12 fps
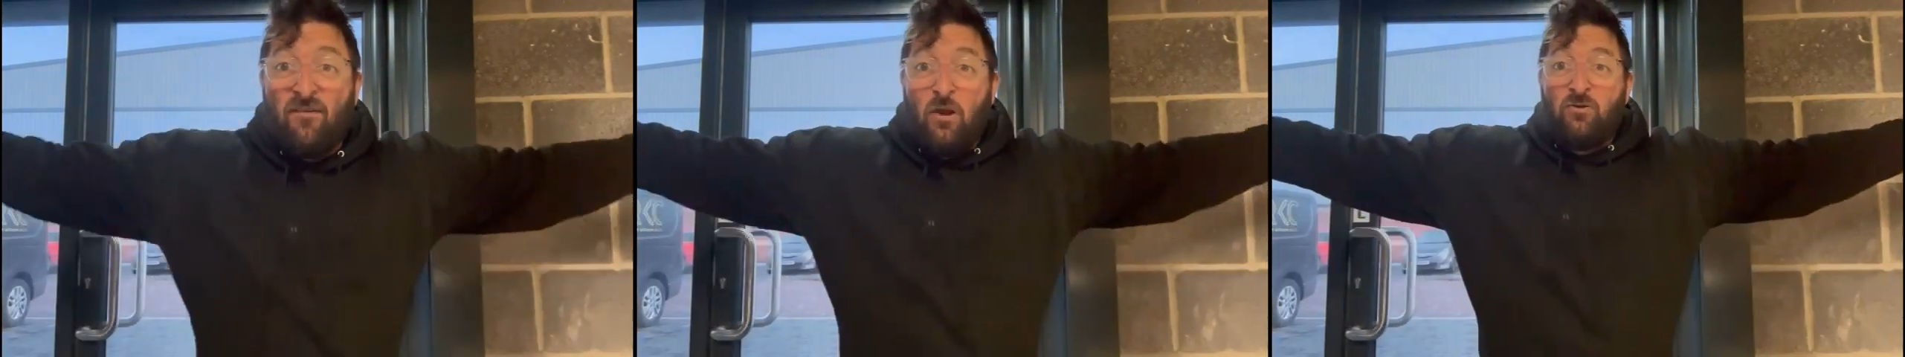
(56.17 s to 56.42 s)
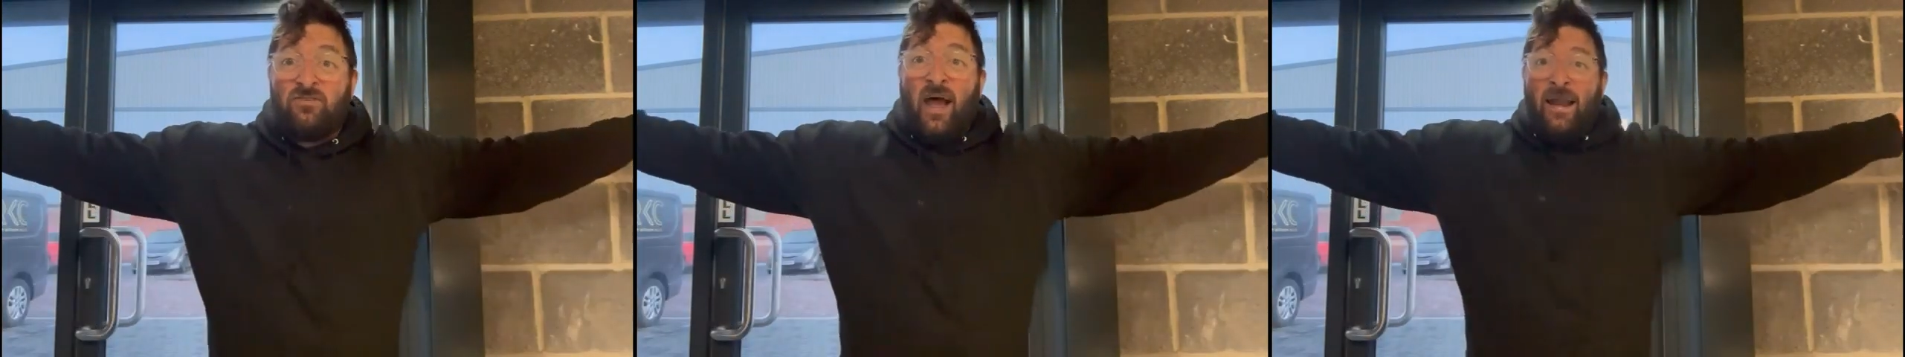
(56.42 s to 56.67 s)
a
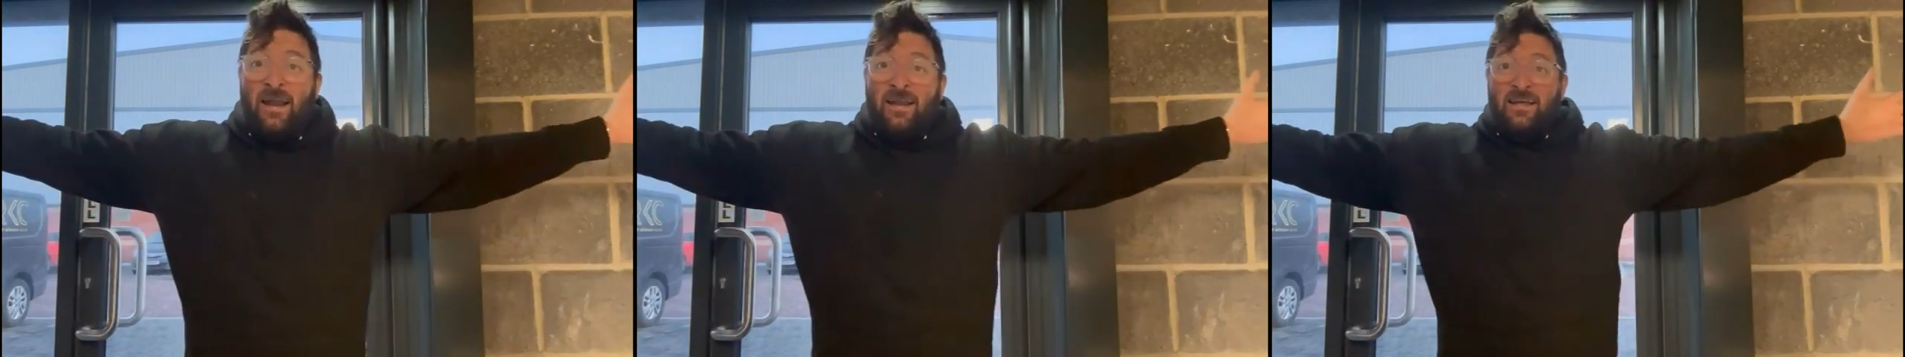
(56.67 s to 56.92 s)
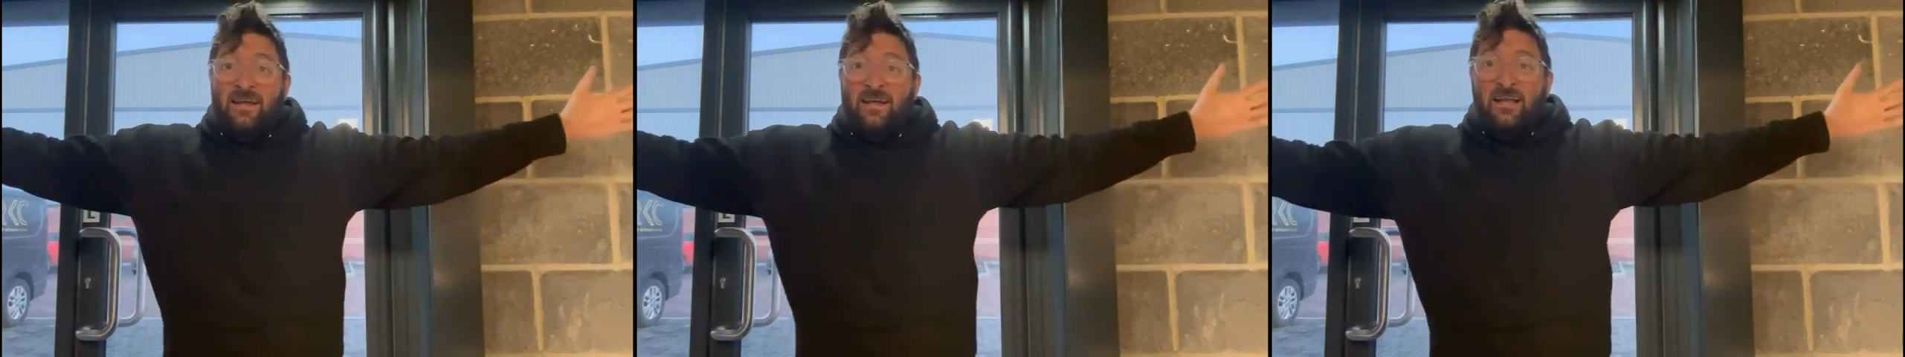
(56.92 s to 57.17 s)
new signing.
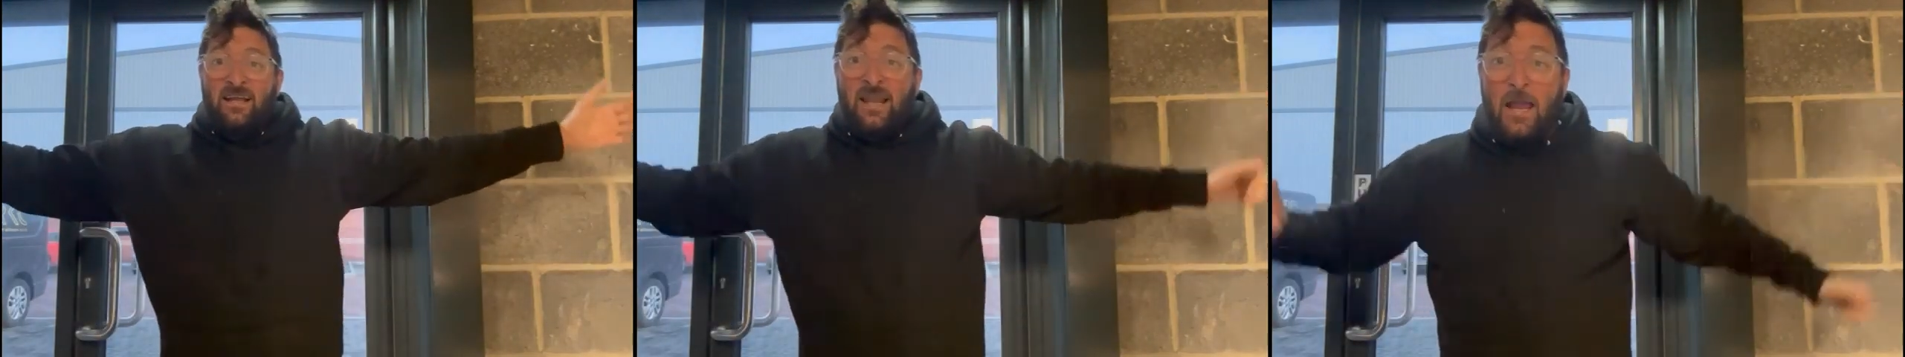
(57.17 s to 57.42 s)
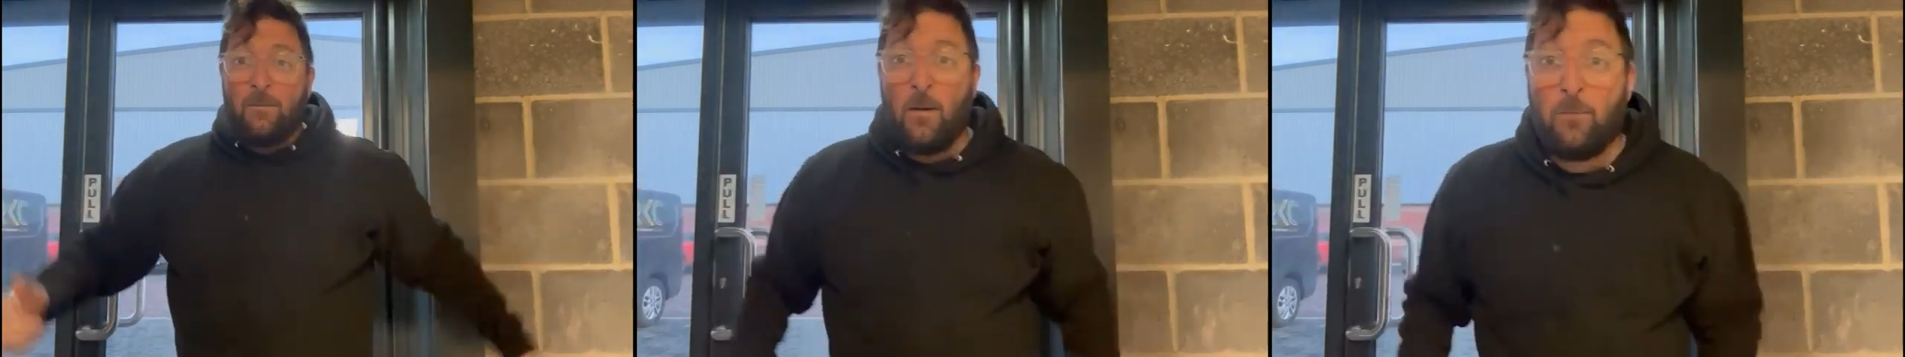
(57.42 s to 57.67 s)

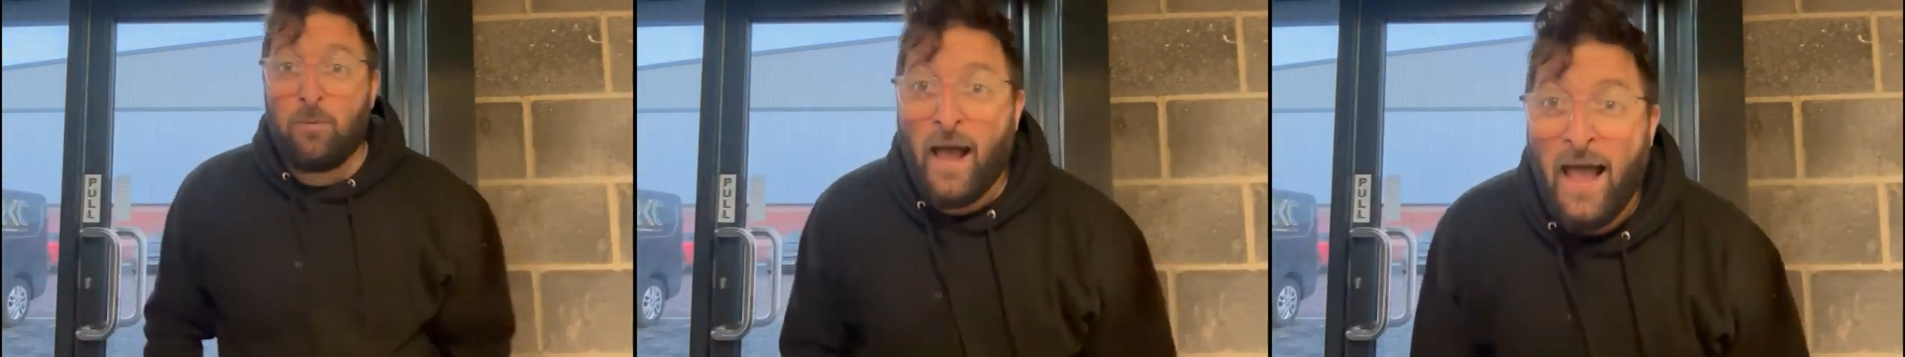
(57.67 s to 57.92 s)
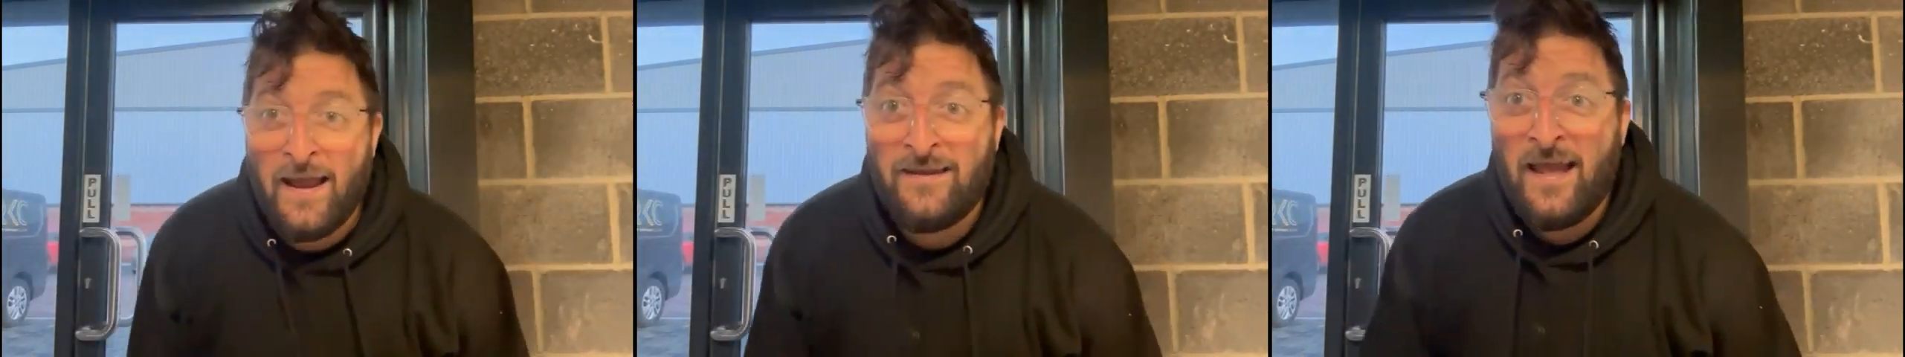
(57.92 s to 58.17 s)
Lee
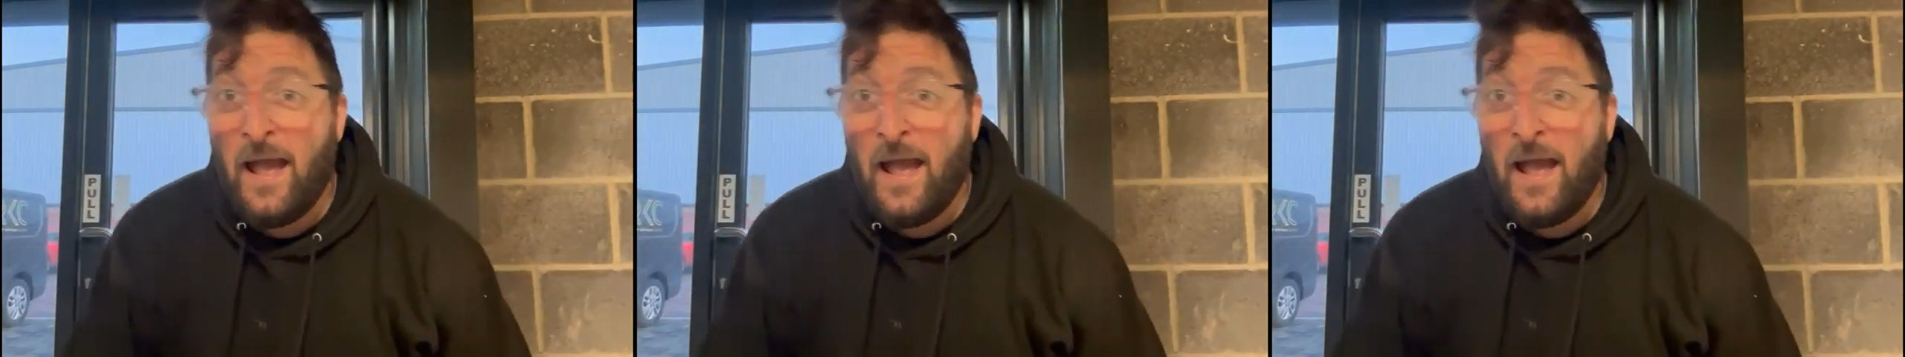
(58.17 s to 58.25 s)
McBride,